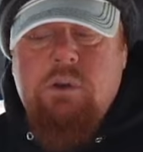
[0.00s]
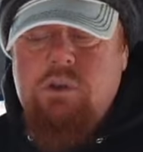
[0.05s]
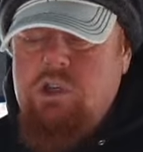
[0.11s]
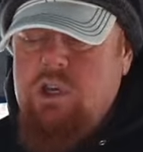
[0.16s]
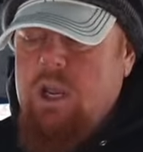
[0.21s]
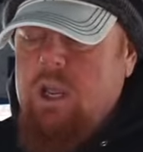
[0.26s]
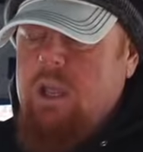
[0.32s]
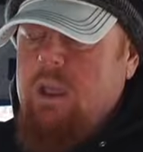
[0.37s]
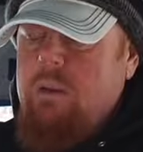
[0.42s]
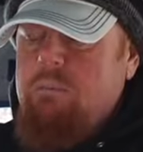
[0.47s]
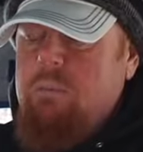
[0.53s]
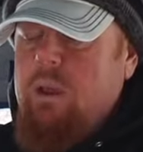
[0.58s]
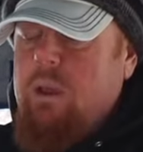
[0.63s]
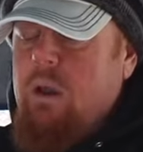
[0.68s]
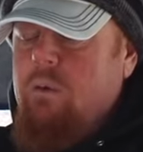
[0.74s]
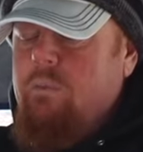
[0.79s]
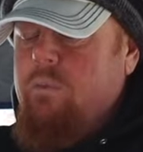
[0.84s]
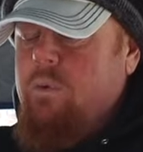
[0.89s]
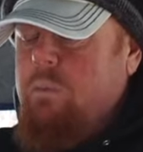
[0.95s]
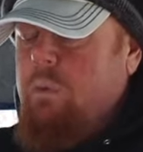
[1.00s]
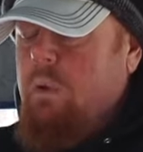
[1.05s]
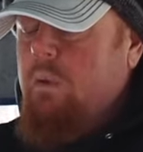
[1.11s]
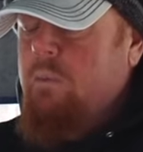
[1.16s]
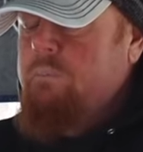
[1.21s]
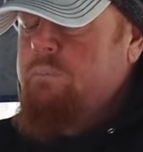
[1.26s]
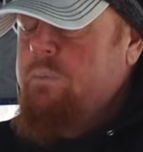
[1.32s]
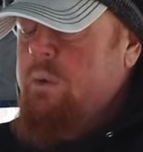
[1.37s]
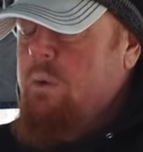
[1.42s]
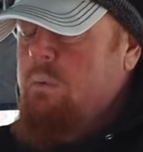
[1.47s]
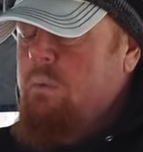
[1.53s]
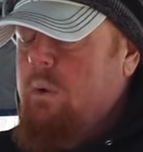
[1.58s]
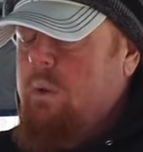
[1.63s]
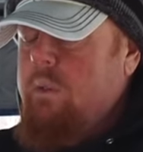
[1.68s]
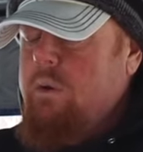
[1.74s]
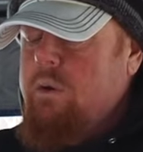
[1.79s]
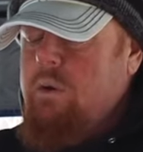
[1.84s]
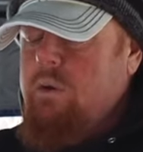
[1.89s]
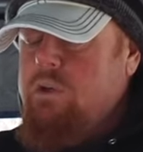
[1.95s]
jig and be comfortable.
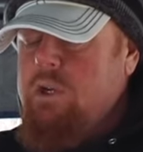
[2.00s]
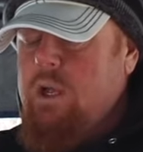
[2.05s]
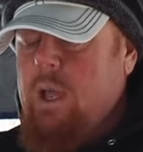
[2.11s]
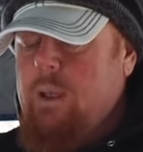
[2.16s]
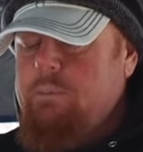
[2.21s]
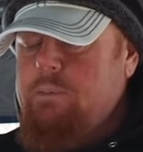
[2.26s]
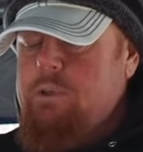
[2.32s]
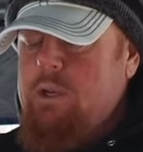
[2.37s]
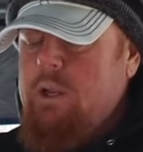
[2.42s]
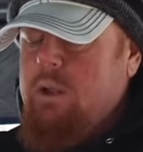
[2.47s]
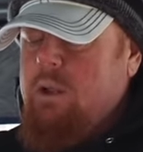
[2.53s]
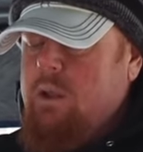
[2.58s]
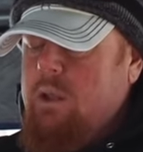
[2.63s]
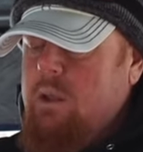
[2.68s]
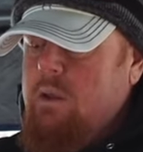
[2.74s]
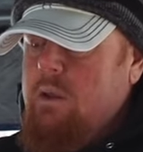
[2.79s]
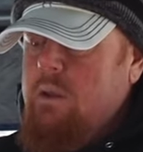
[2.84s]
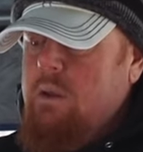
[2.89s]
Whether you're chopstick